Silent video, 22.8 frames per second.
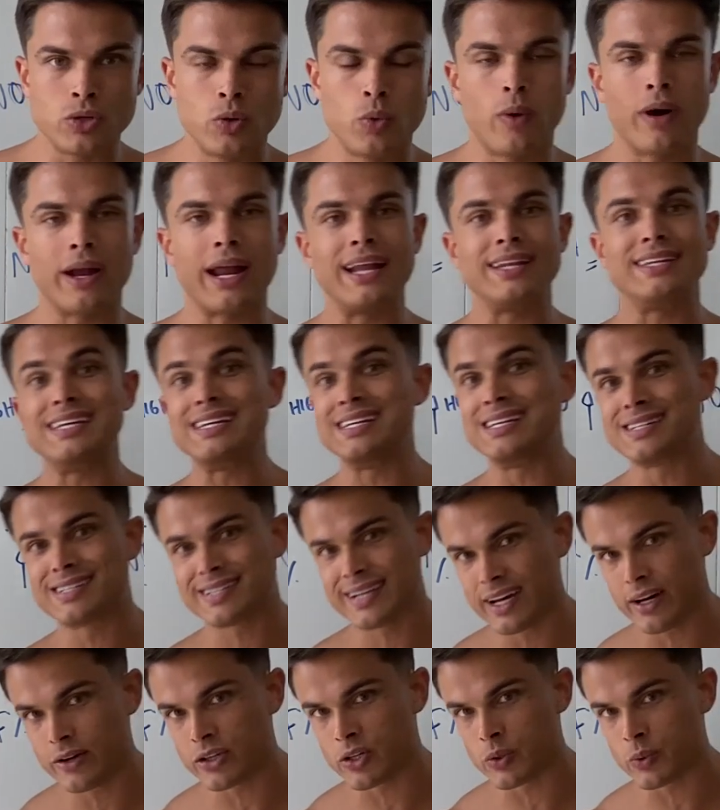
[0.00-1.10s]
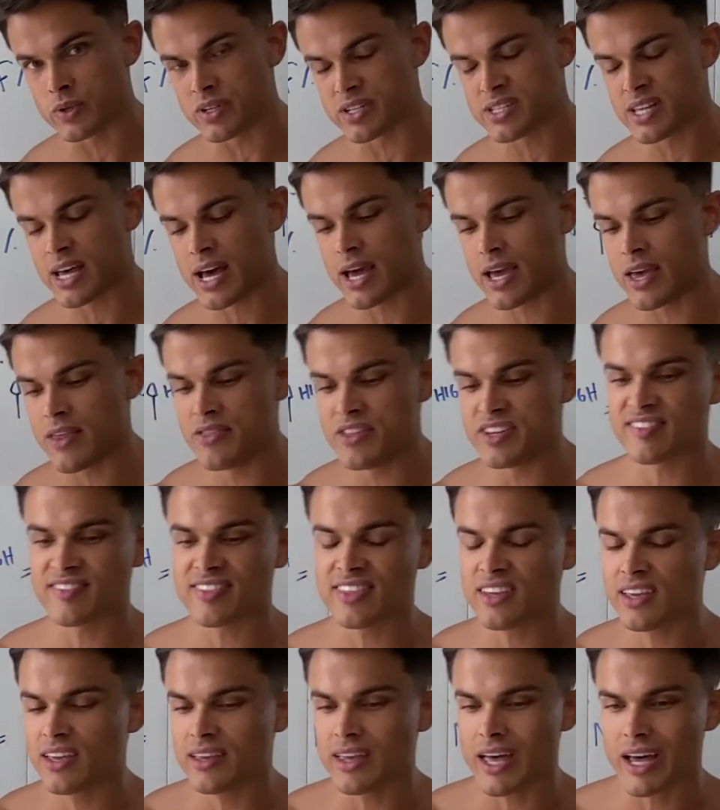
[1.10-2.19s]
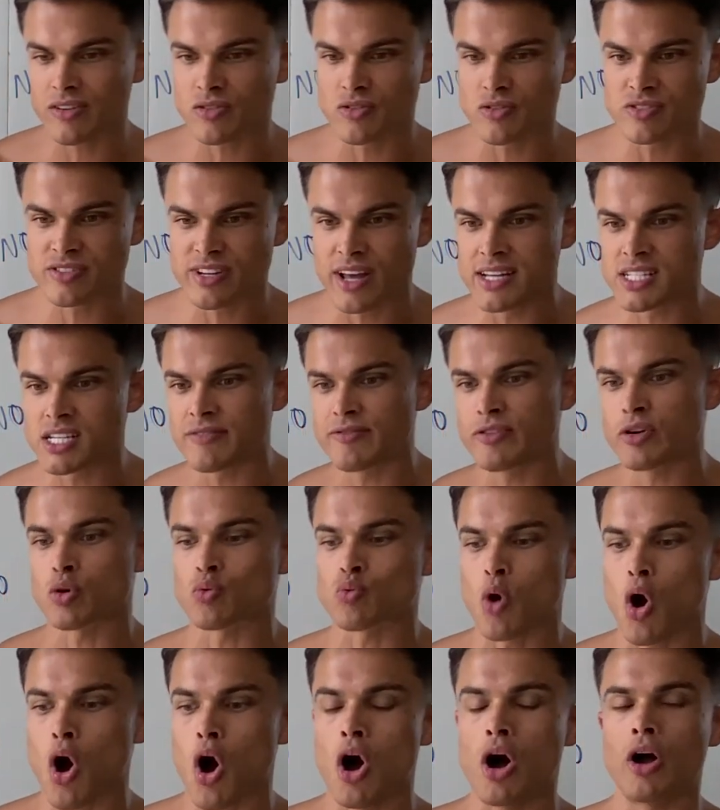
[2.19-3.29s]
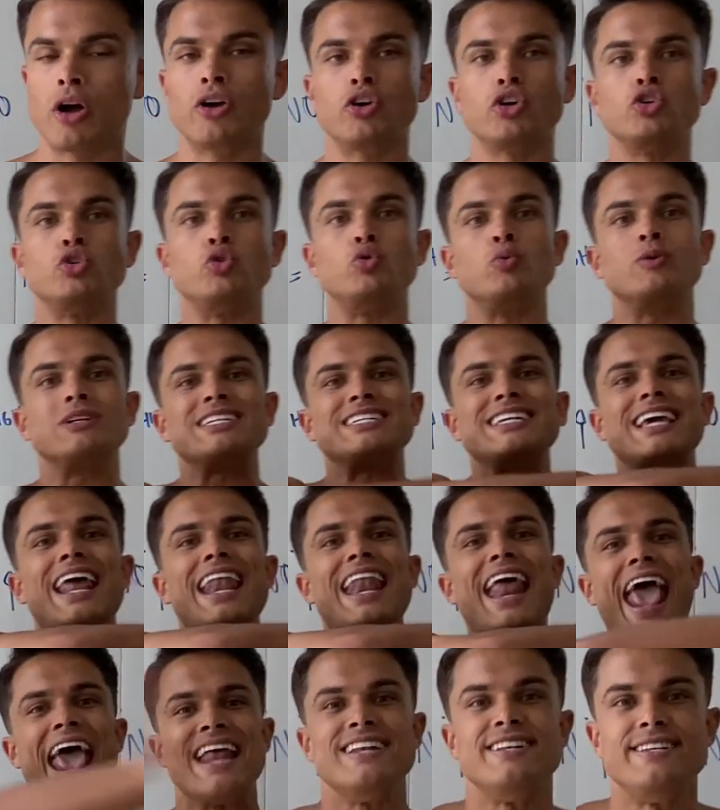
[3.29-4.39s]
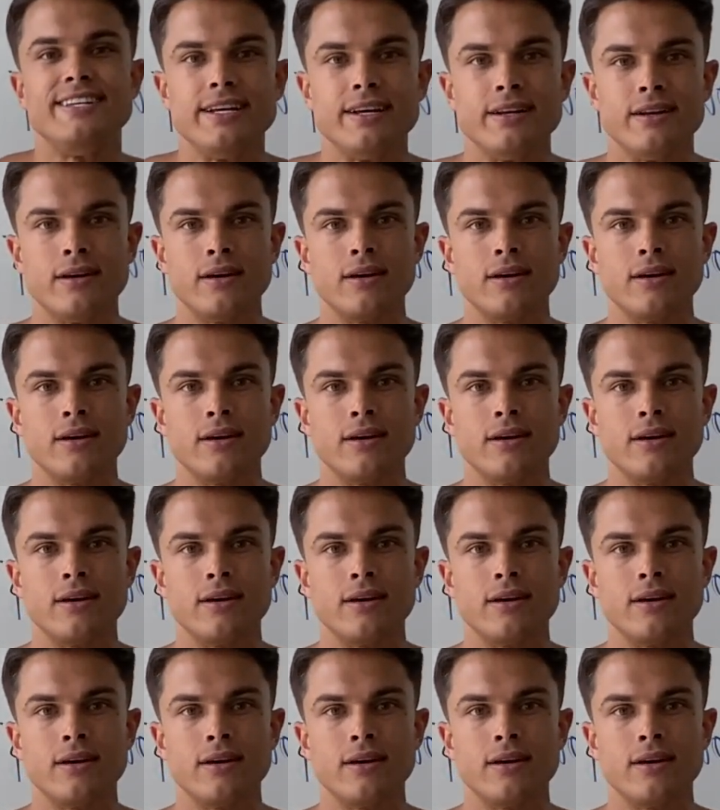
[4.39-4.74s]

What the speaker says: what I didn't tell you is that in this thinking exercise, if you're wrong, you get ended.